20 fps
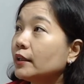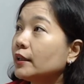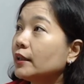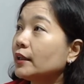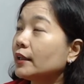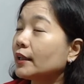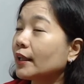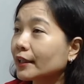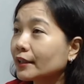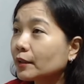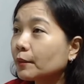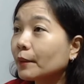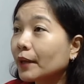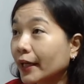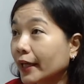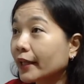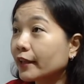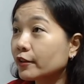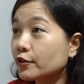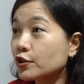lahat ng
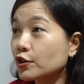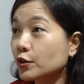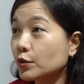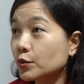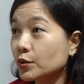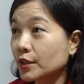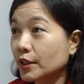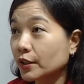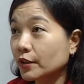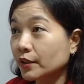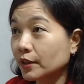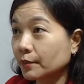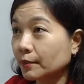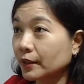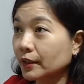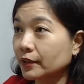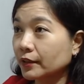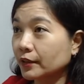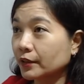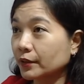mga L G Us ngayon, di
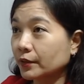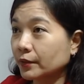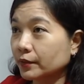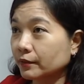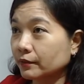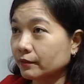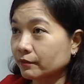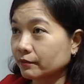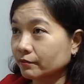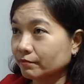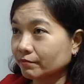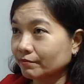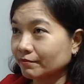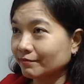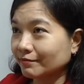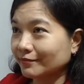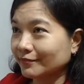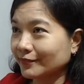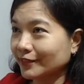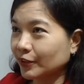ba? They're,
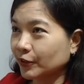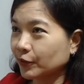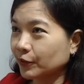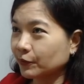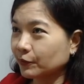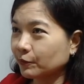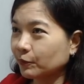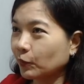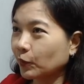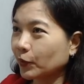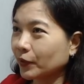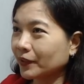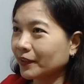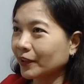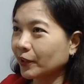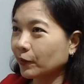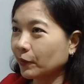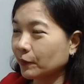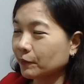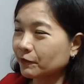they're more
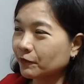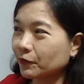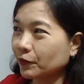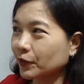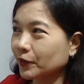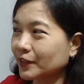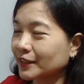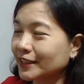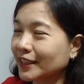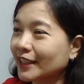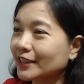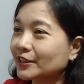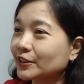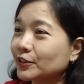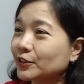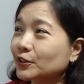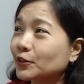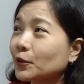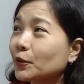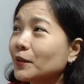equipped for
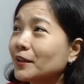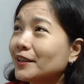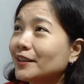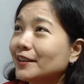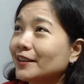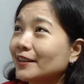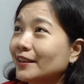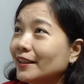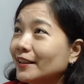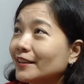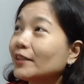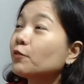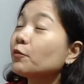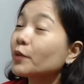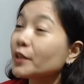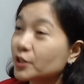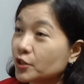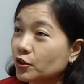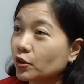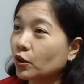disaster. So, and then
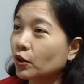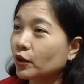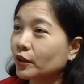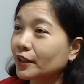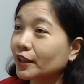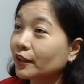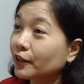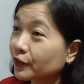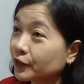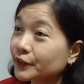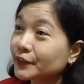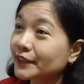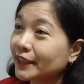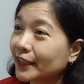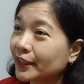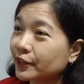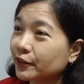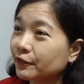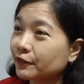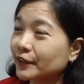we saw the other
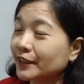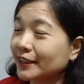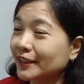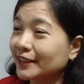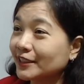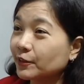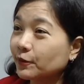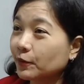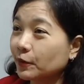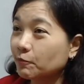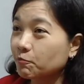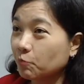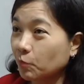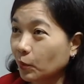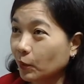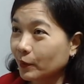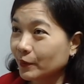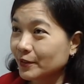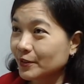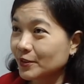side of it kasi we're
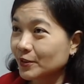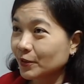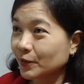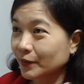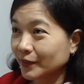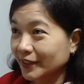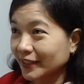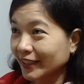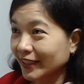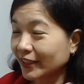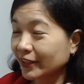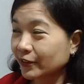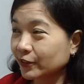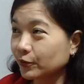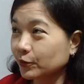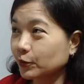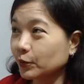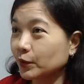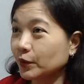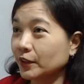paused. So, we're mm-hmm. there
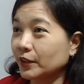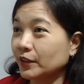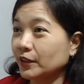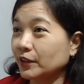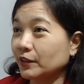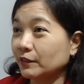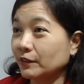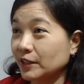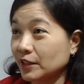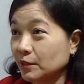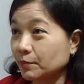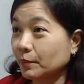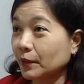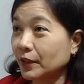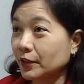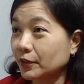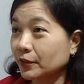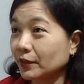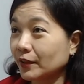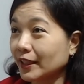to
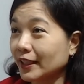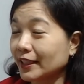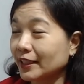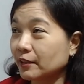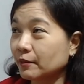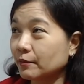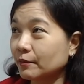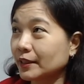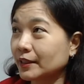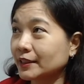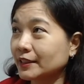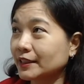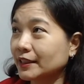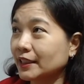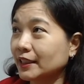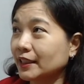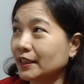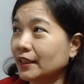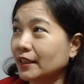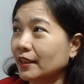respond to animals. Mm-hmm.